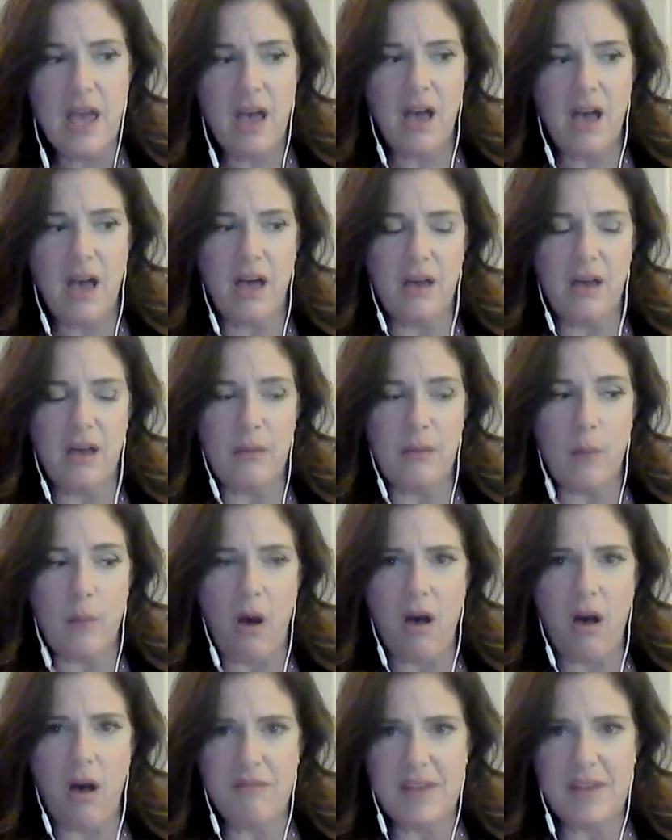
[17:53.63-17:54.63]

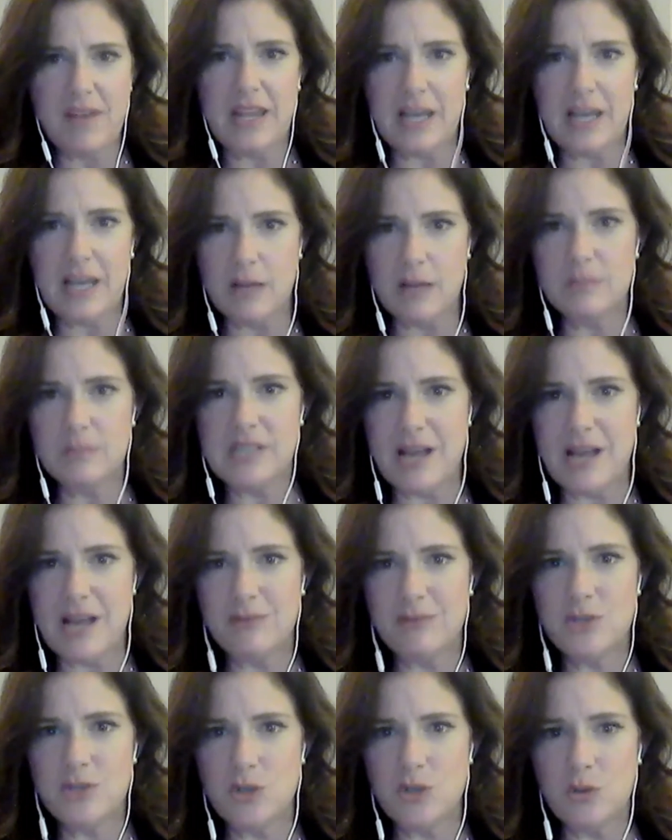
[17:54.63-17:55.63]
often it comes
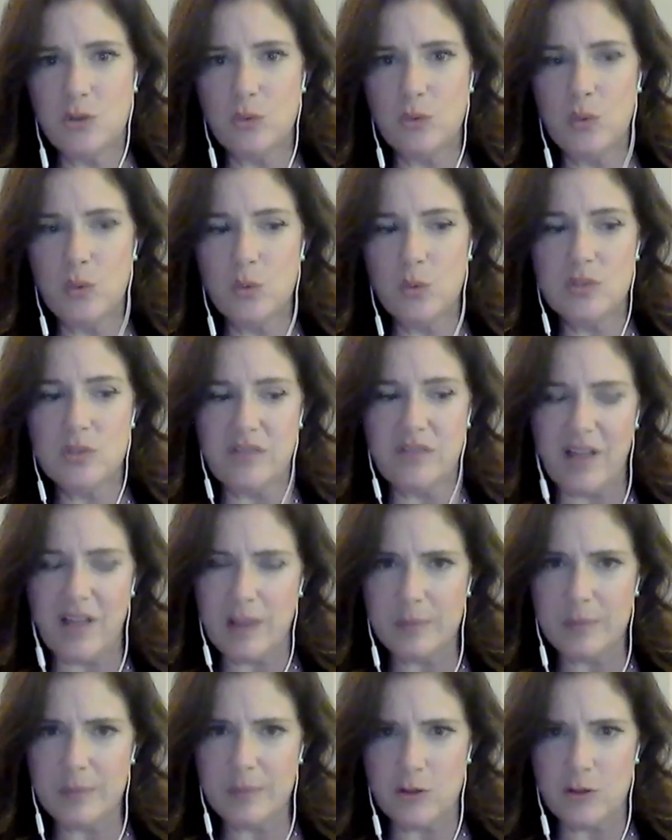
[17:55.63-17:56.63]
down to who
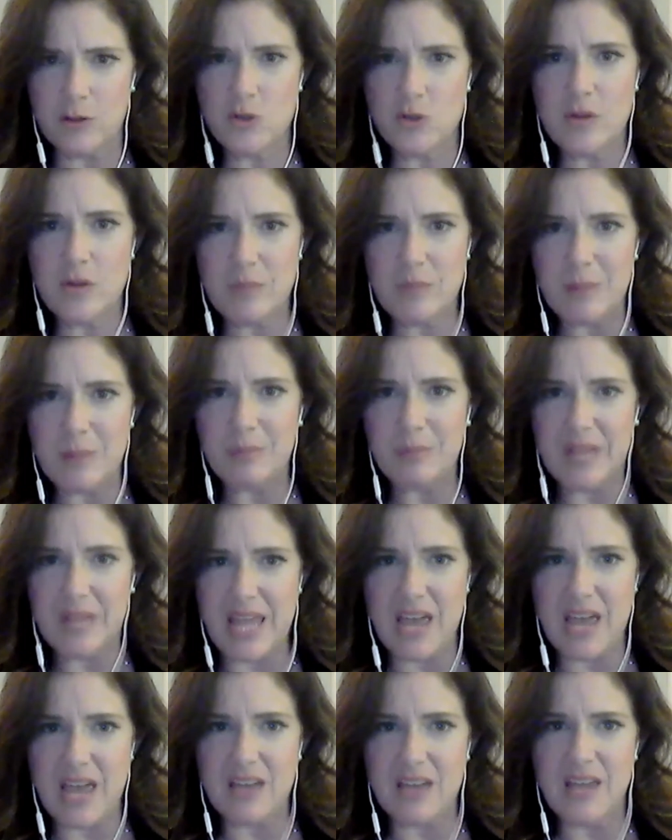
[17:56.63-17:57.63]
developed their treatment
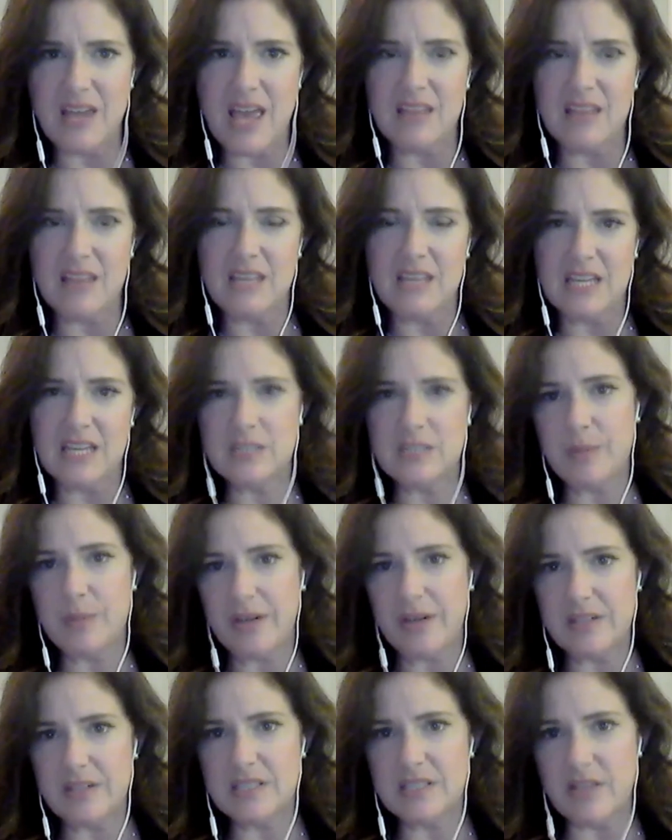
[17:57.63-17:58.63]
plan and the
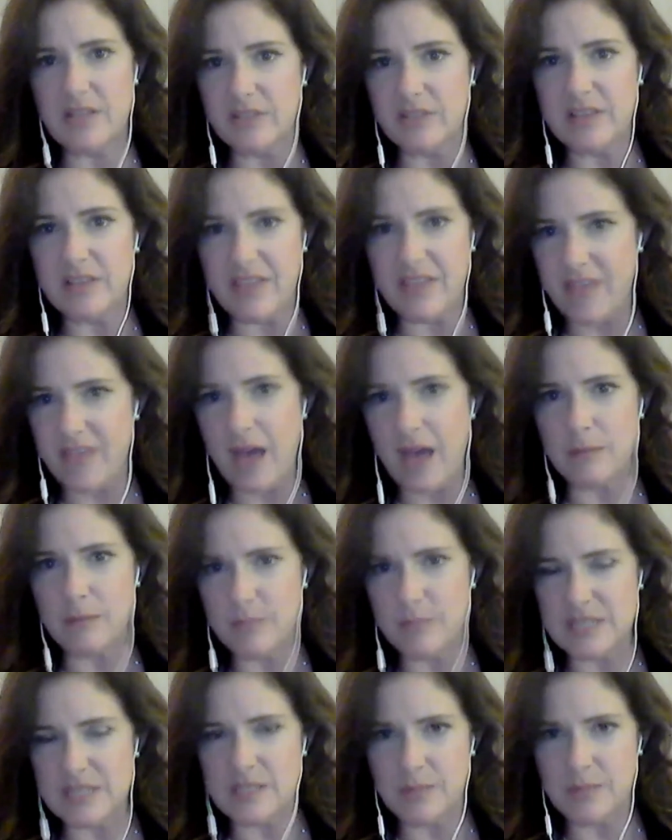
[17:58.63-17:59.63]
experience level that
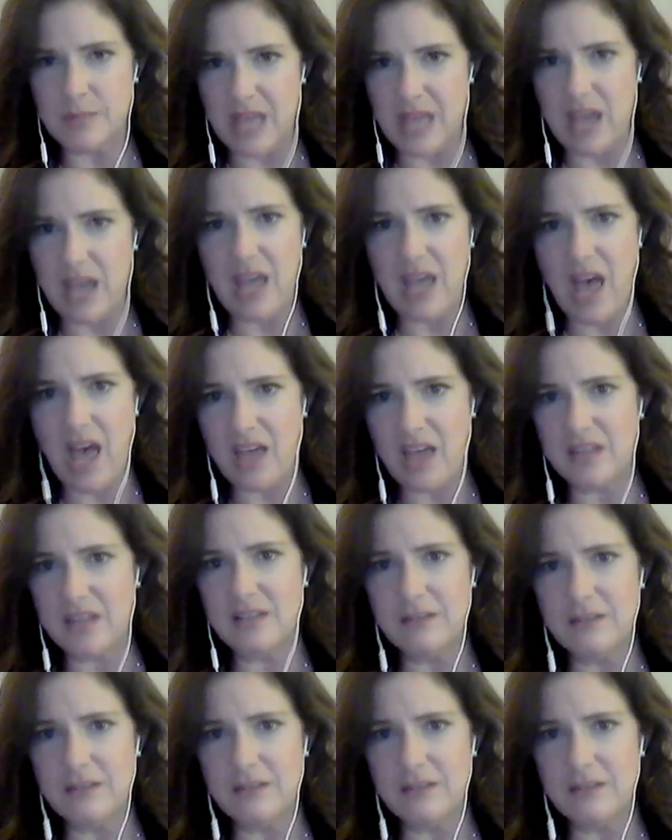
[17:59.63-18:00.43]
BCBA had.